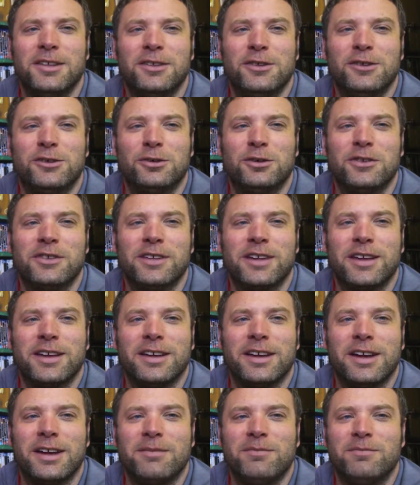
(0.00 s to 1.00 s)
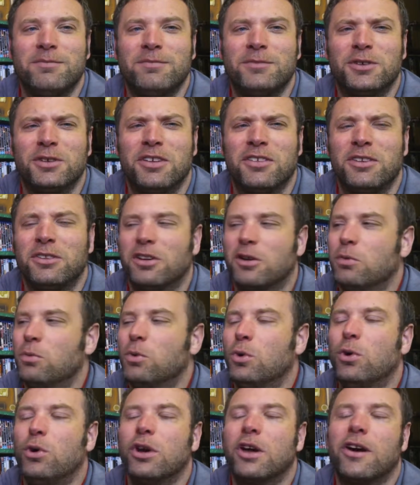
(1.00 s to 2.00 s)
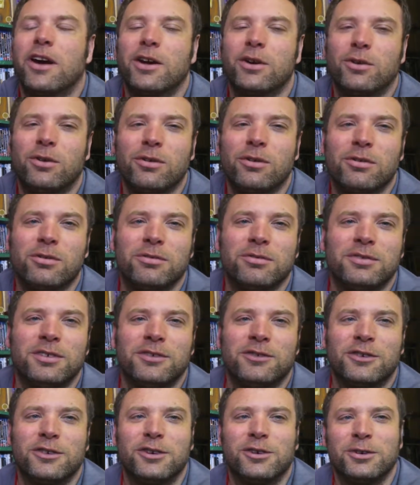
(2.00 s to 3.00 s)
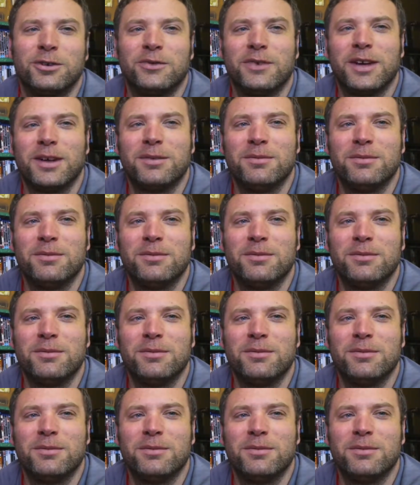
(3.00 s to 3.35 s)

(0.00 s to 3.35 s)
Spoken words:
I think it's like a war going on, or a very sort of